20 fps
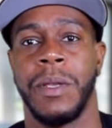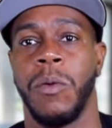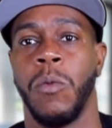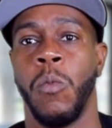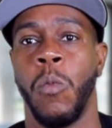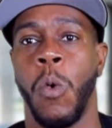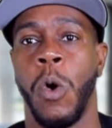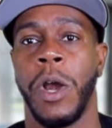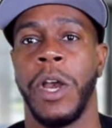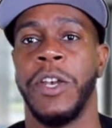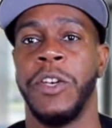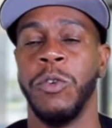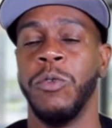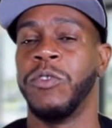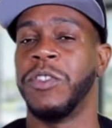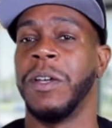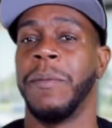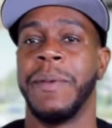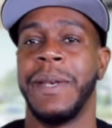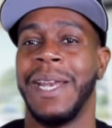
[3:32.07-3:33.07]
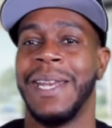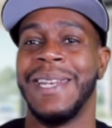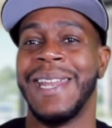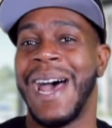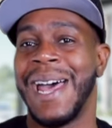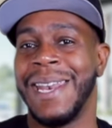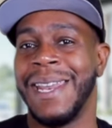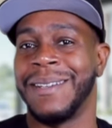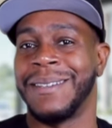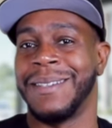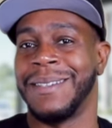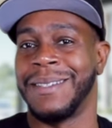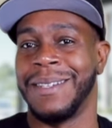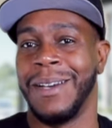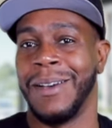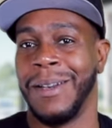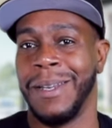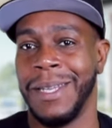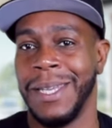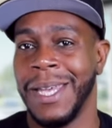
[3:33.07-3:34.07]
want to do something that's not
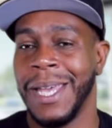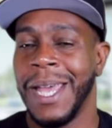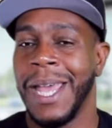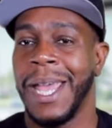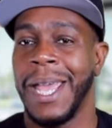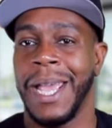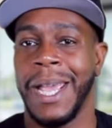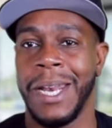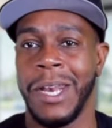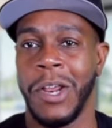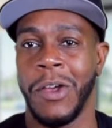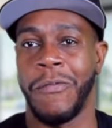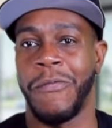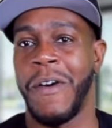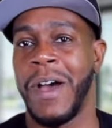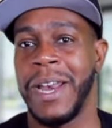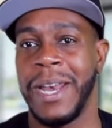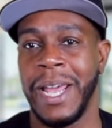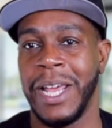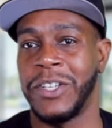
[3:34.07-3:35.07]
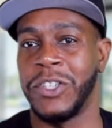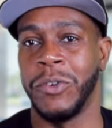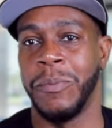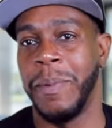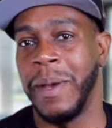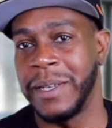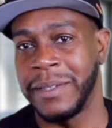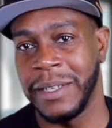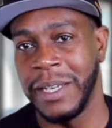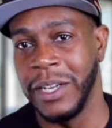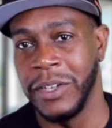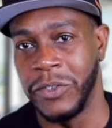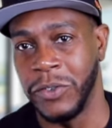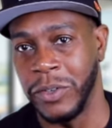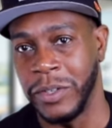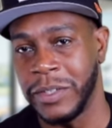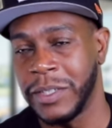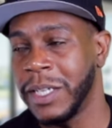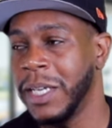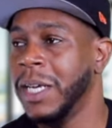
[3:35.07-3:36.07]
necessarily in their financial best
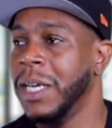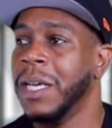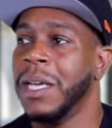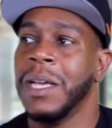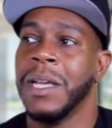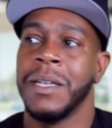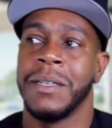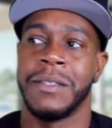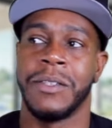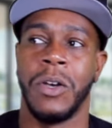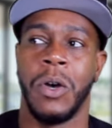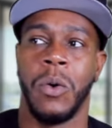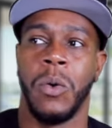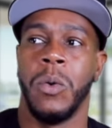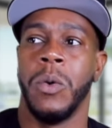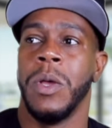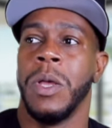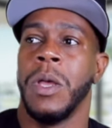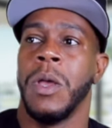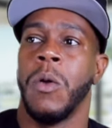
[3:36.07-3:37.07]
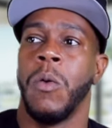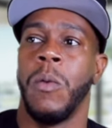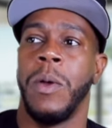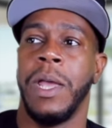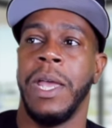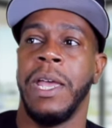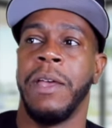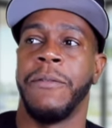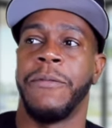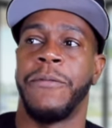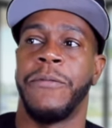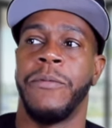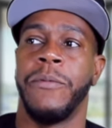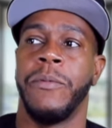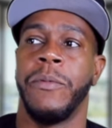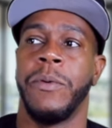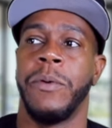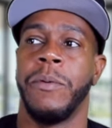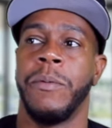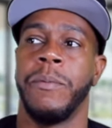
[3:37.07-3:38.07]
interest. So if
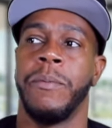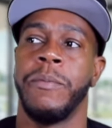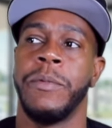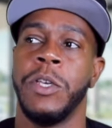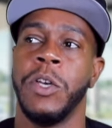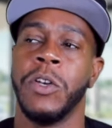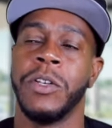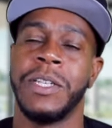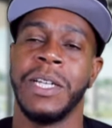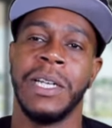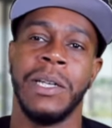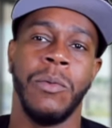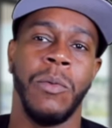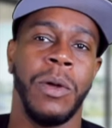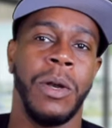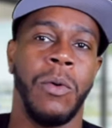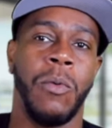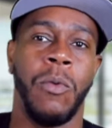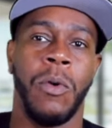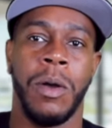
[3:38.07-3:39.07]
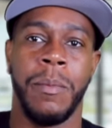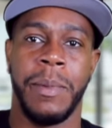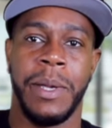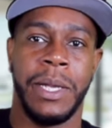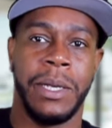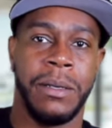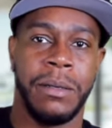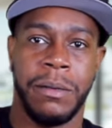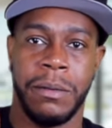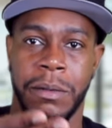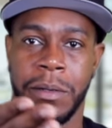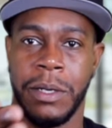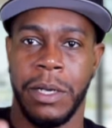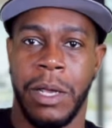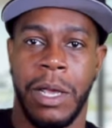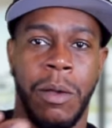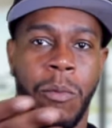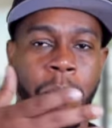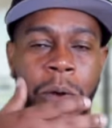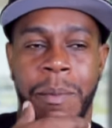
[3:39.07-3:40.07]
you're dealing with a woman,
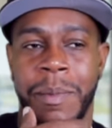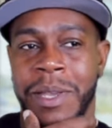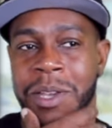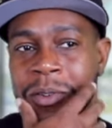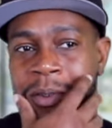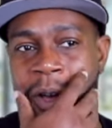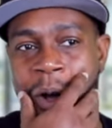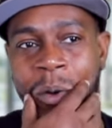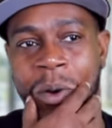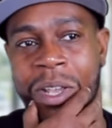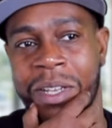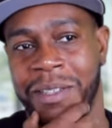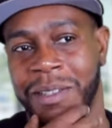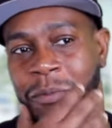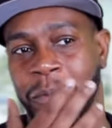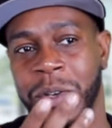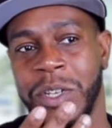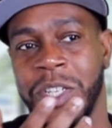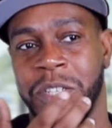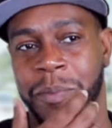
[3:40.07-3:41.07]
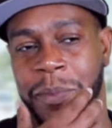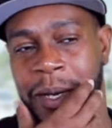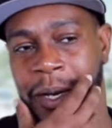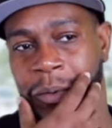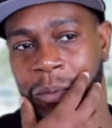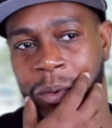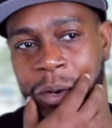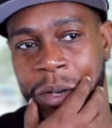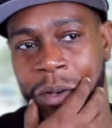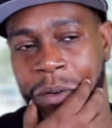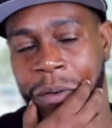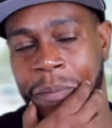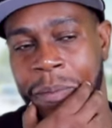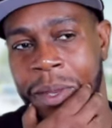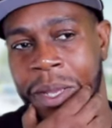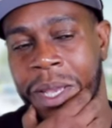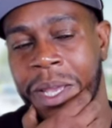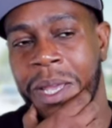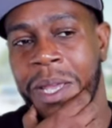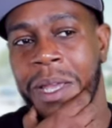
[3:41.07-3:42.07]
and women, you know this, if we're just being real,
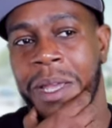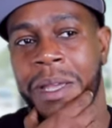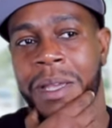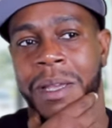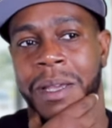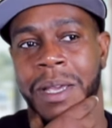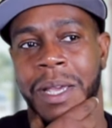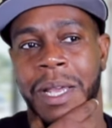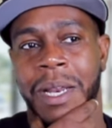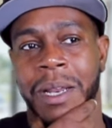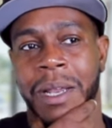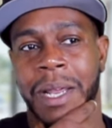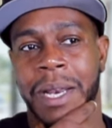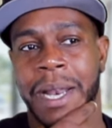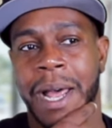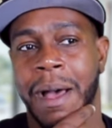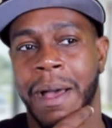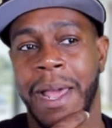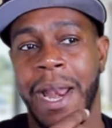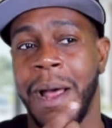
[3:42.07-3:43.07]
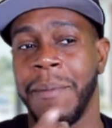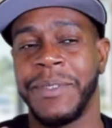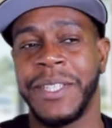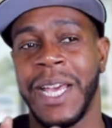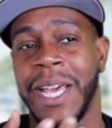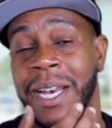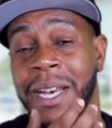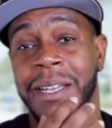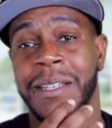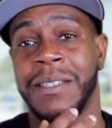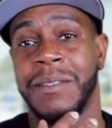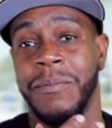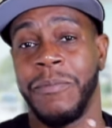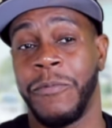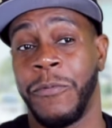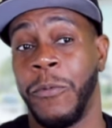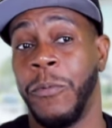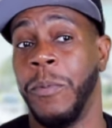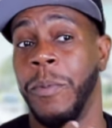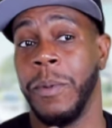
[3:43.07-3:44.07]
and, I, and I'm saying this,
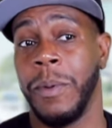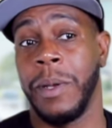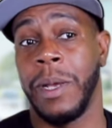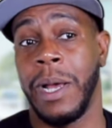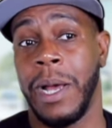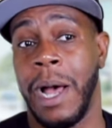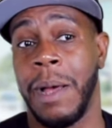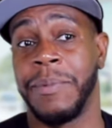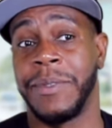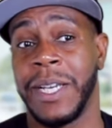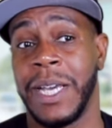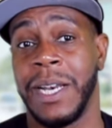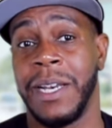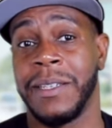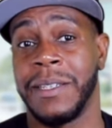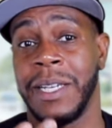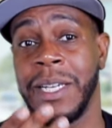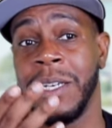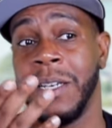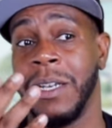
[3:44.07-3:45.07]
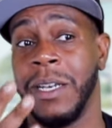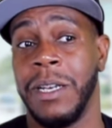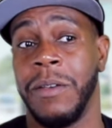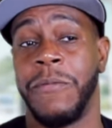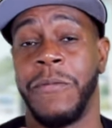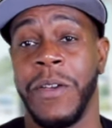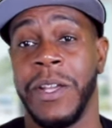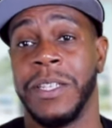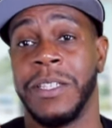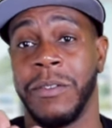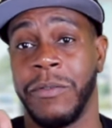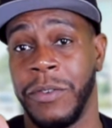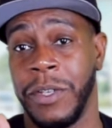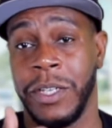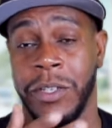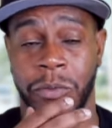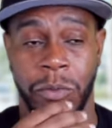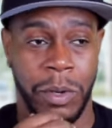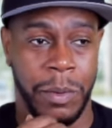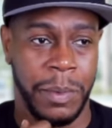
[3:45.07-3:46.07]
I'm saying this in the defense of
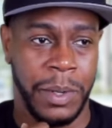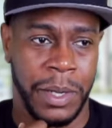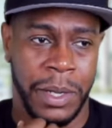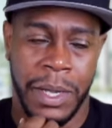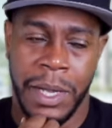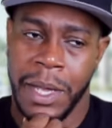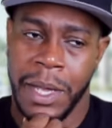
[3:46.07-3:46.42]
these women.